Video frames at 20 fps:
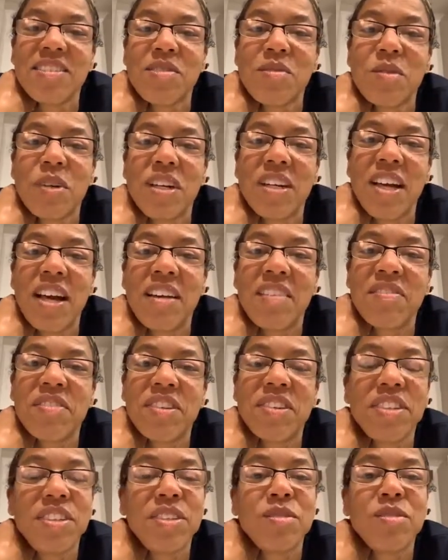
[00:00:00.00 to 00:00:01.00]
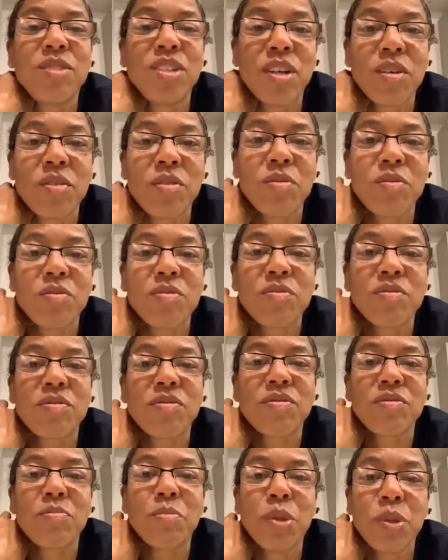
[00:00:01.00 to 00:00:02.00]
Whatever you don't
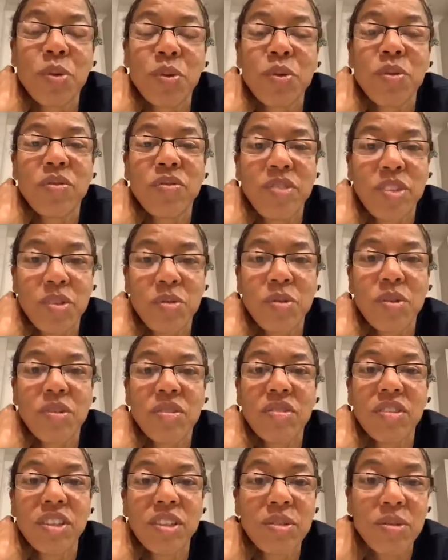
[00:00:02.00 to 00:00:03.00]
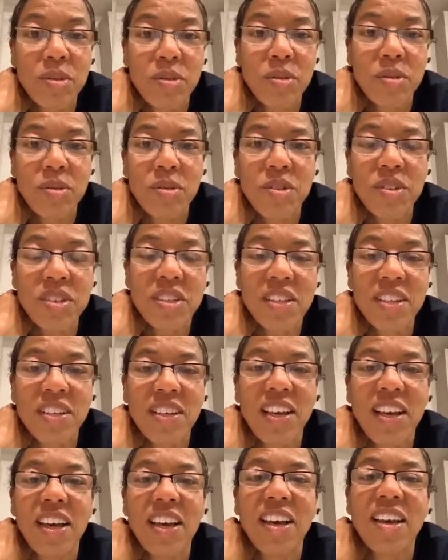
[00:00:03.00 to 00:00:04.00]
move, you will lose.
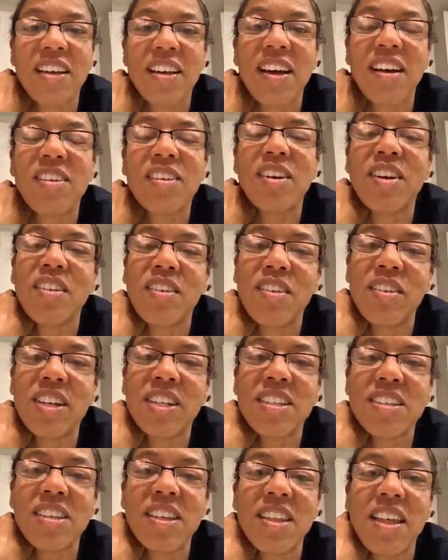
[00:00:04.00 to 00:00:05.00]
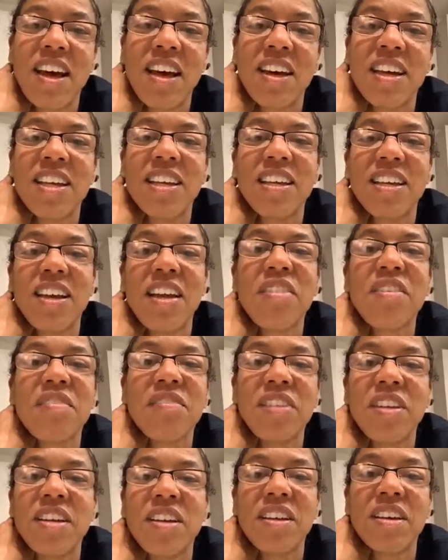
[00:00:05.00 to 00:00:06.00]
And I'll go into that in another
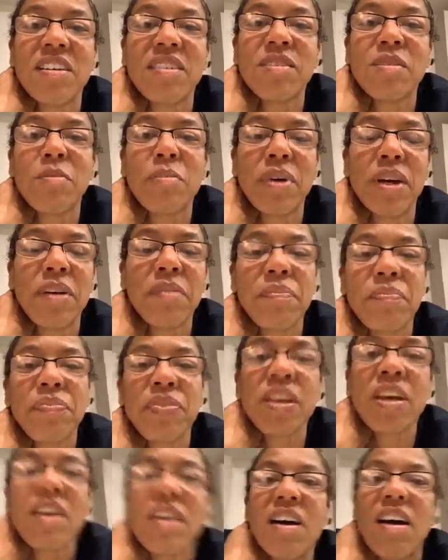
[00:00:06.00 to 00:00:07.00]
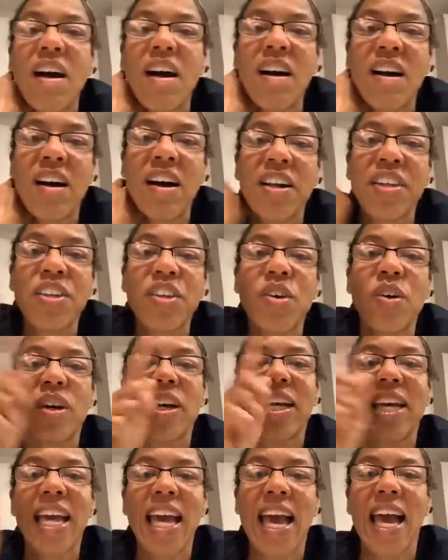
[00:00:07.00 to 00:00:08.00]
video. But on your
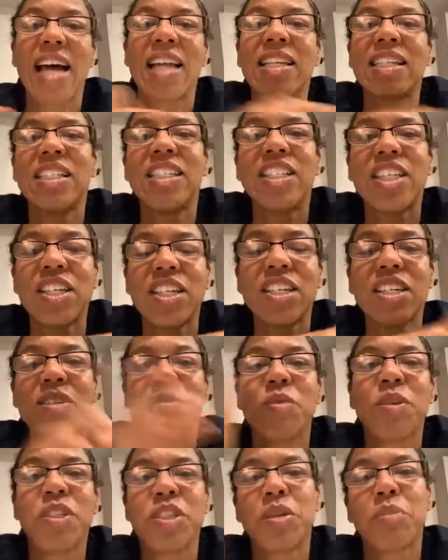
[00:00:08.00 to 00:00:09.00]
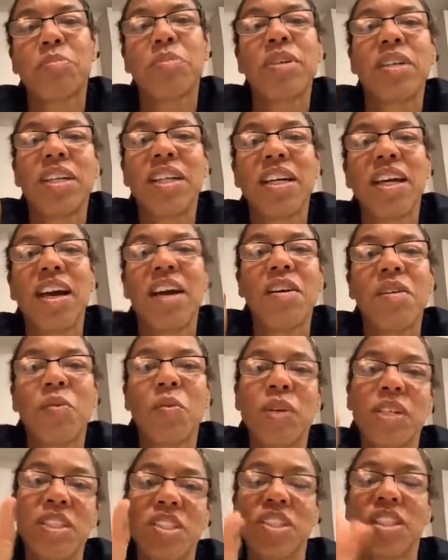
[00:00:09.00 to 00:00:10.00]
calendar, when you're putting out
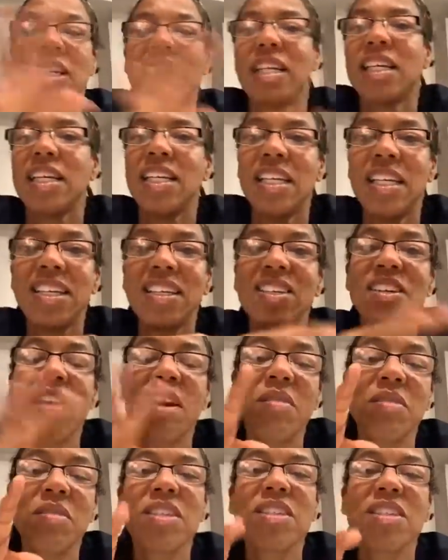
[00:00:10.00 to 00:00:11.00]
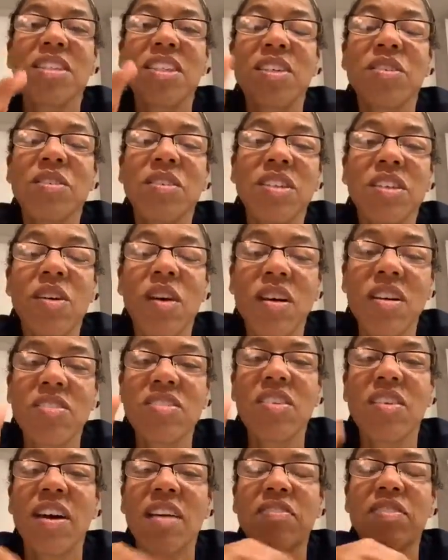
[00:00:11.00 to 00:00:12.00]
what you're going to eat, you
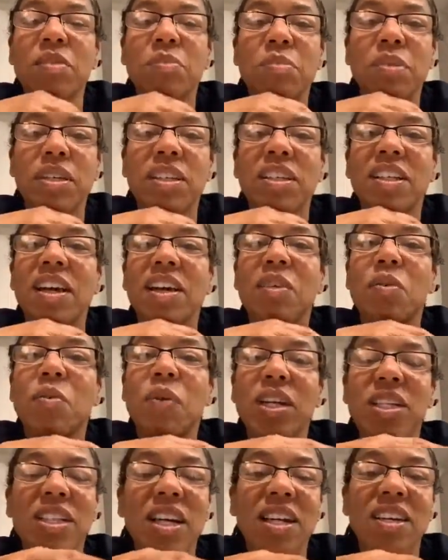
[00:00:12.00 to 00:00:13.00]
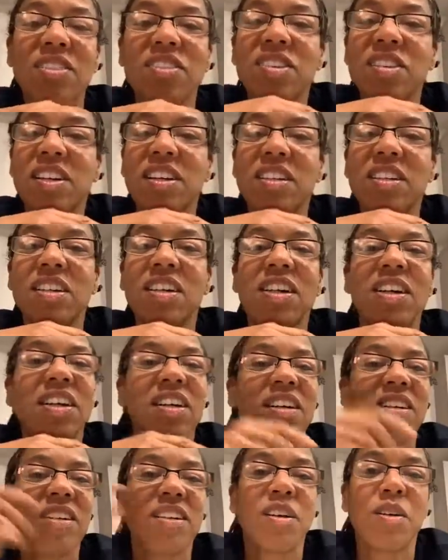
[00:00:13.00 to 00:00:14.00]
also have to put like what days you're going to
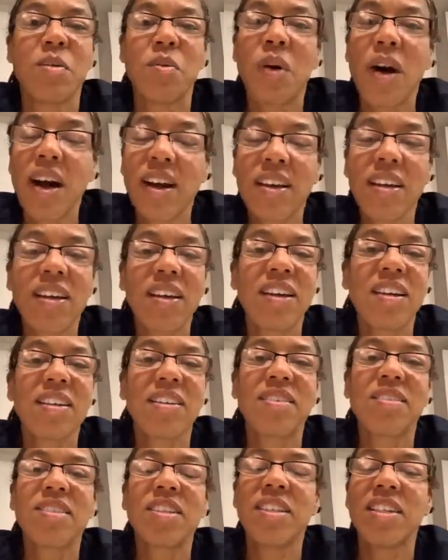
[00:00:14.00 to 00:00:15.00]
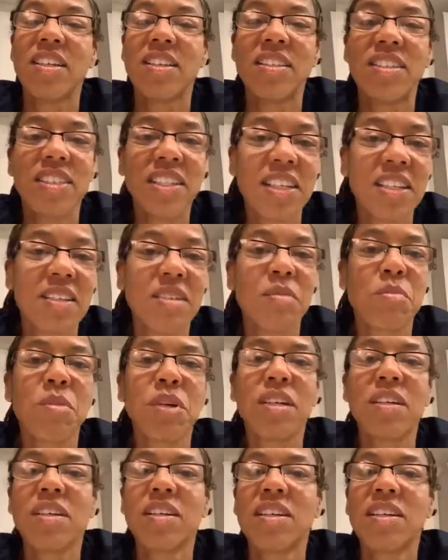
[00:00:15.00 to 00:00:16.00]
go walking, go to the
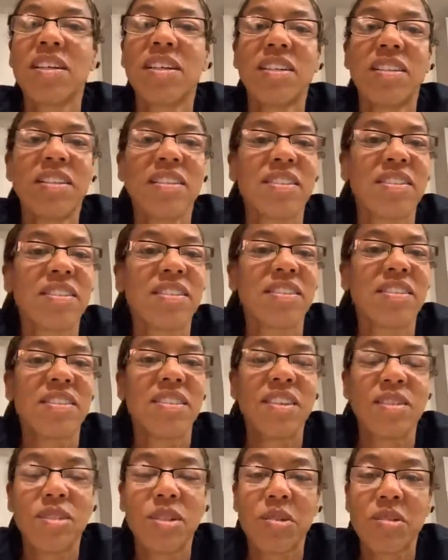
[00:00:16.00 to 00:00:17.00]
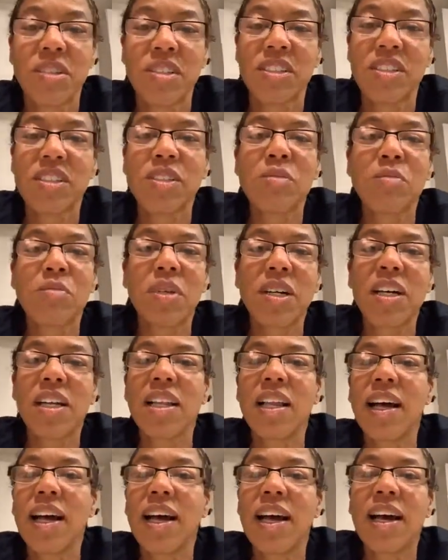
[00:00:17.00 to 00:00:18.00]
gym, go to a Zumba
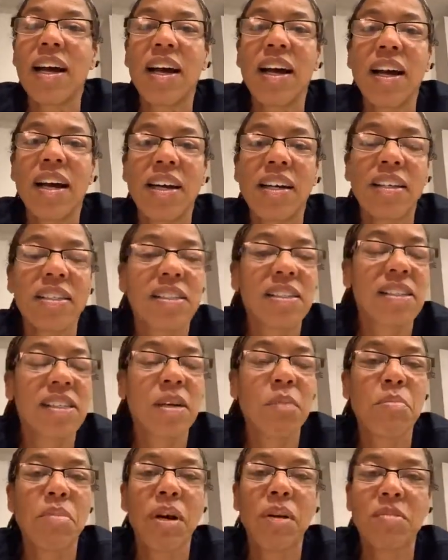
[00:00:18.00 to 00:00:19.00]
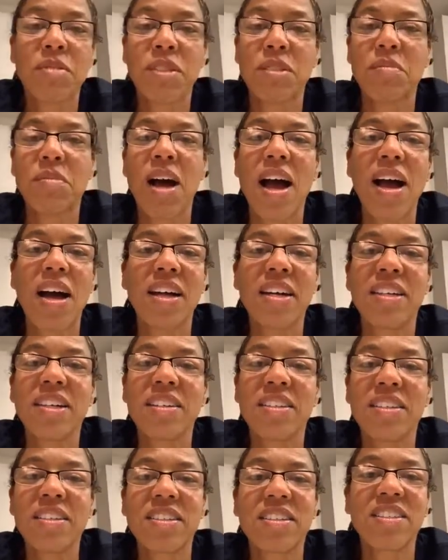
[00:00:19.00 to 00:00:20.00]
class, pump some
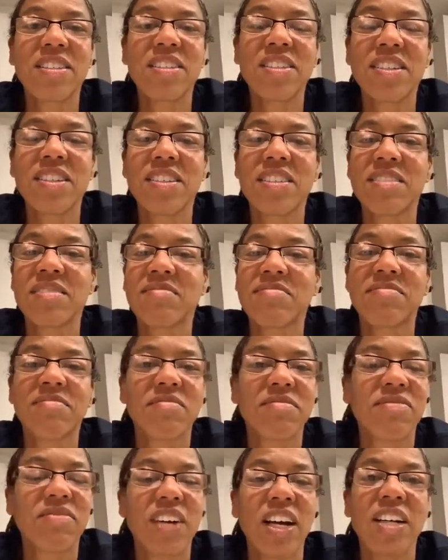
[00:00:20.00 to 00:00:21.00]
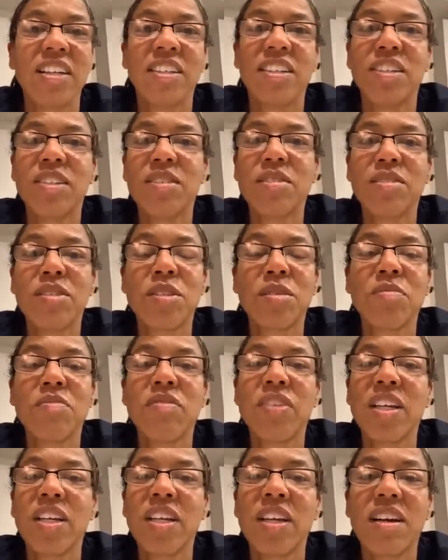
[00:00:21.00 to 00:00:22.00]
iron, find a YouTube
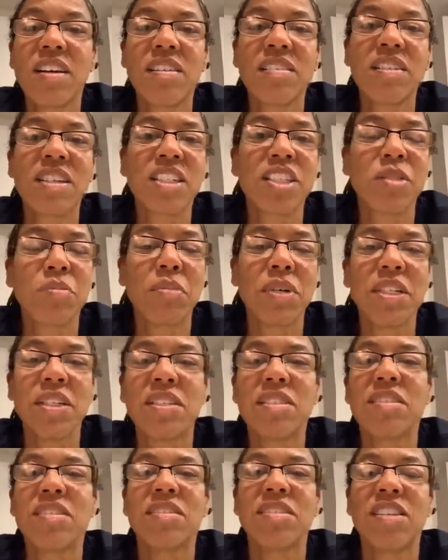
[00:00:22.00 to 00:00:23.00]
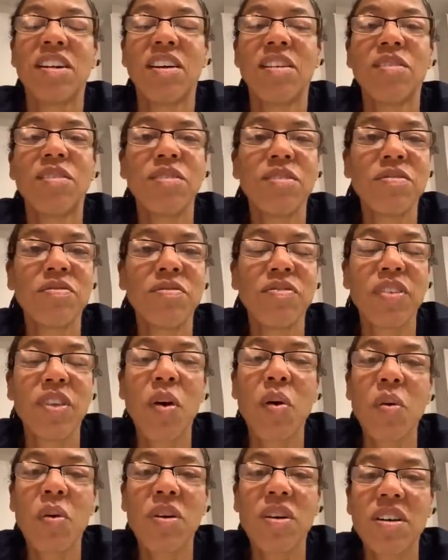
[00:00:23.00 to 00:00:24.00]
video, get your buns on your own
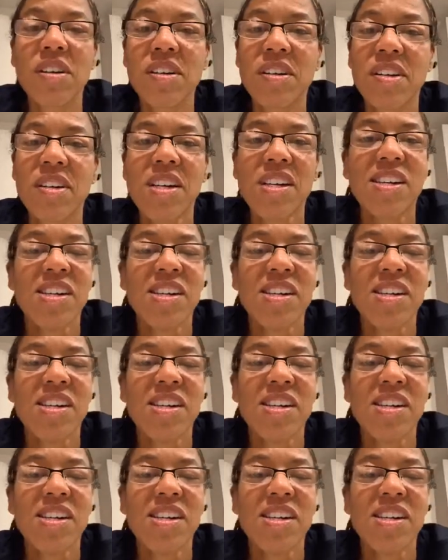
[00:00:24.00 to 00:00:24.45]
floor,